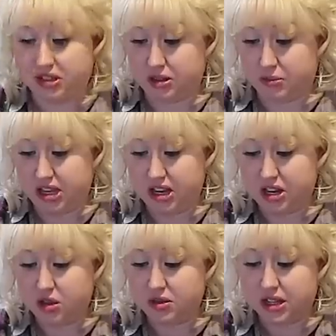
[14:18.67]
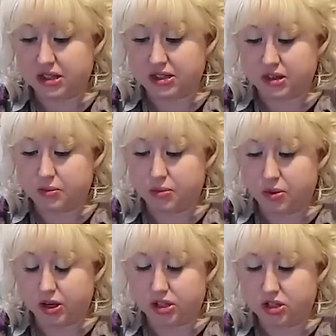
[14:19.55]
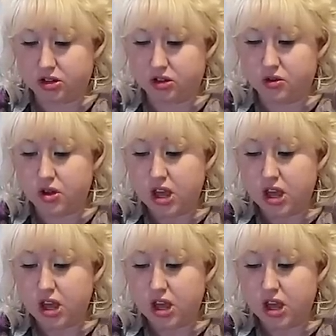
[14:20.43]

some kiddos at some point too.